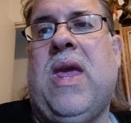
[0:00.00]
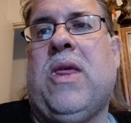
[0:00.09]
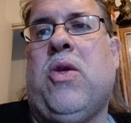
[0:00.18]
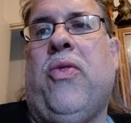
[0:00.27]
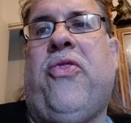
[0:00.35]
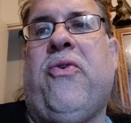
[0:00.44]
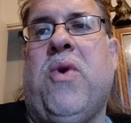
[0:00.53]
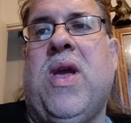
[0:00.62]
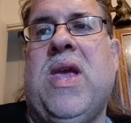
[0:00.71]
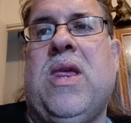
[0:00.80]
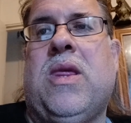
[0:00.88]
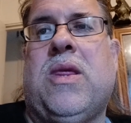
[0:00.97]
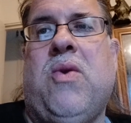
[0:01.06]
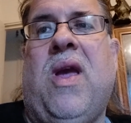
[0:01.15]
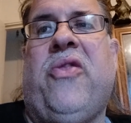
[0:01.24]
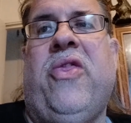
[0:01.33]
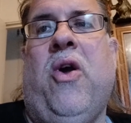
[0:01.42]
hits on 3s,
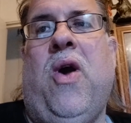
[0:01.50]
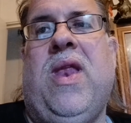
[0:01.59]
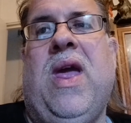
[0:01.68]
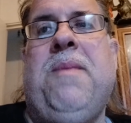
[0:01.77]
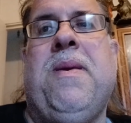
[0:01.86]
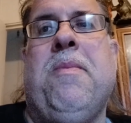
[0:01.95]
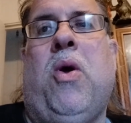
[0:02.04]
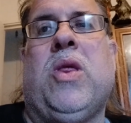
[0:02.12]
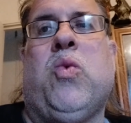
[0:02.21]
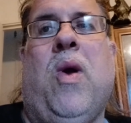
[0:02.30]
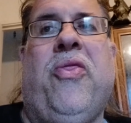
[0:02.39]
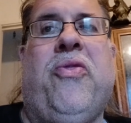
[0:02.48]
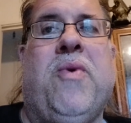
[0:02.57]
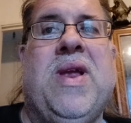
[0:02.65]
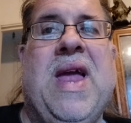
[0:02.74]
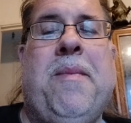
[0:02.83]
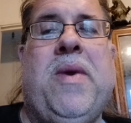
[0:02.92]
strength 9, AP -1,
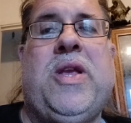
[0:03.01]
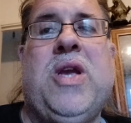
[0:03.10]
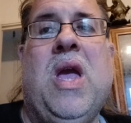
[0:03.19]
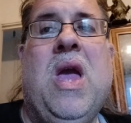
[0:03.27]
3 damage.